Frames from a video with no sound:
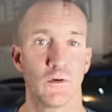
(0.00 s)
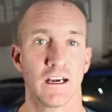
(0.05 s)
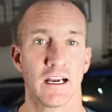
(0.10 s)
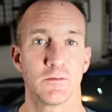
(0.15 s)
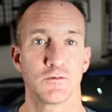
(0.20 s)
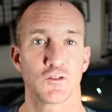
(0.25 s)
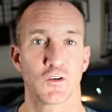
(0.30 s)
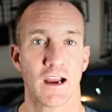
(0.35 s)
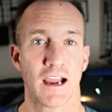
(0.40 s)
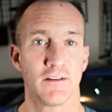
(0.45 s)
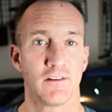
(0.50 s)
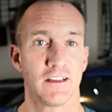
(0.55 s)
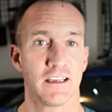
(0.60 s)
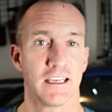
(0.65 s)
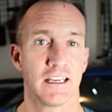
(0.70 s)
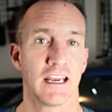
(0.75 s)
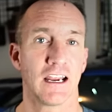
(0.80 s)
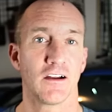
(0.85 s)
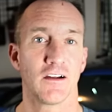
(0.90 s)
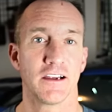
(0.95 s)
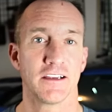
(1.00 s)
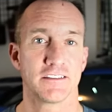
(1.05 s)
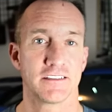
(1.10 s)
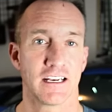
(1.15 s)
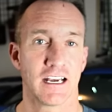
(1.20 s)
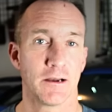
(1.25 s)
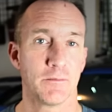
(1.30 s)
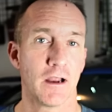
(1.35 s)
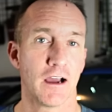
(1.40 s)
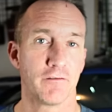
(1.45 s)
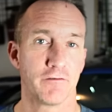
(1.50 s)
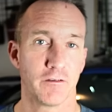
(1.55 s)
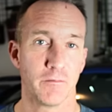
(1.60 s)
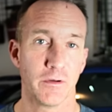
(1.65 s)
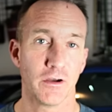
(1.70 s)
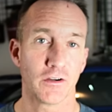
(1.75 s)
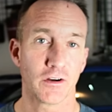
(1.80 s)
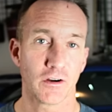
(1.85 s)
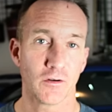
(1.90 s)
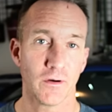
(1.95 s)
when I'm traveling in areas that I'm not
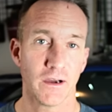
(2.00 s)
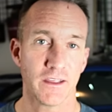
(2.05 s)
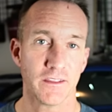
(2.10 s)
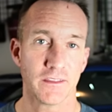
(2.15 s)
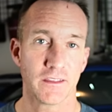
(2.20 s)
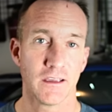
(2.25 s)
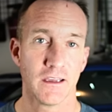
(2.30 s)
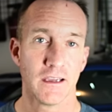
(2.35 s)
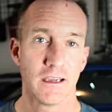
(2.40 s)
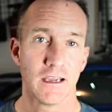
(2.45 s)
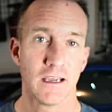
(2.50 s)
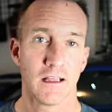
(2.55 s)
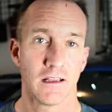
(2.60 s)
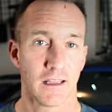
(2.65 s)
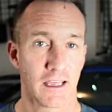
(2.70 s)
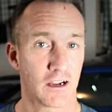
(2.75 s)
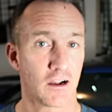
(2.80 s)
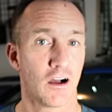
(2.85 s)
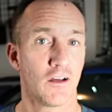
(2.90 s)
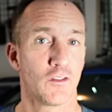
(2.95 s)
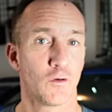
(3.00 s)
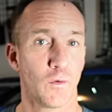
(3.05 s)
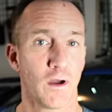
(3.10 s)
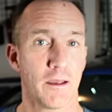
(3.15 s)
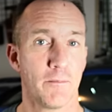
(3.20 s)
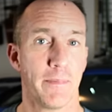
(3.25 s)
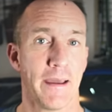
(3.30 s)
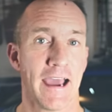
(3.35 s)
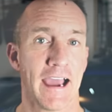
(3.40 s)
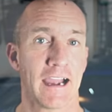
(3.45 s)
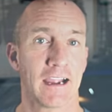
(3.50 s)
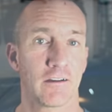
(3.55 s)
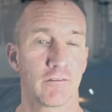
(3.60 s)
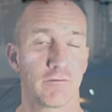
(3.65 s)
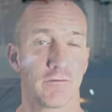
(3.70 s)
familiar with. Like on the way back